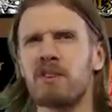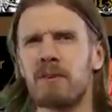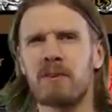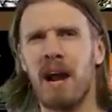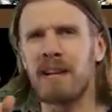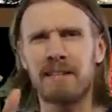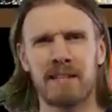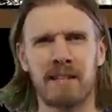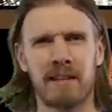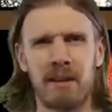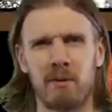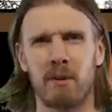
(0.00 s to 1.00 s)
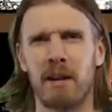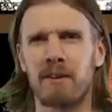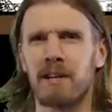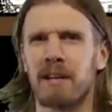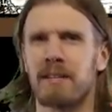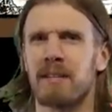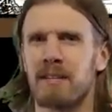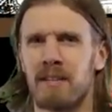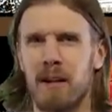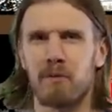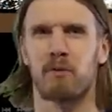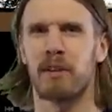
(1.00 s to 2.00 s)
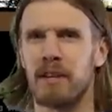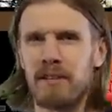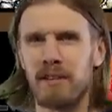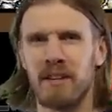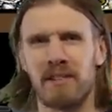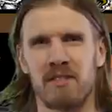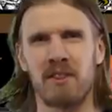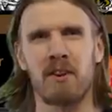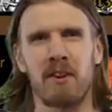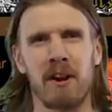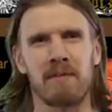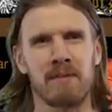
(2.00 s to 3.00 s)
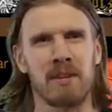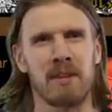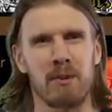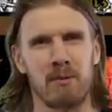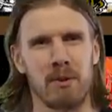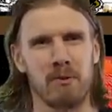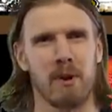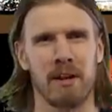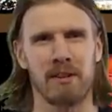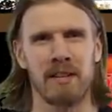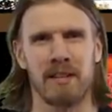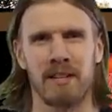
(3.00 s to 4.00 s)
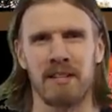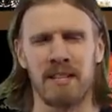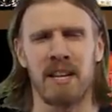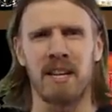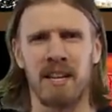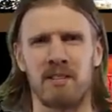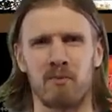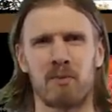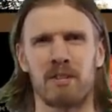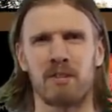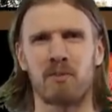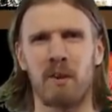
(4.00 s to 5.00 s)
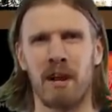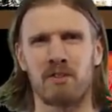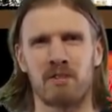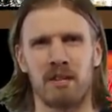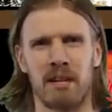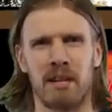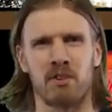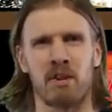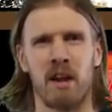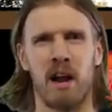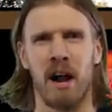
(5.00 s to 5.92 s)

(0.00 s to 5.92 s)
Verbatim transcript: year I didn't get a record like this, and I'm really excited to start off the year with a record like this because it really scratches an itch.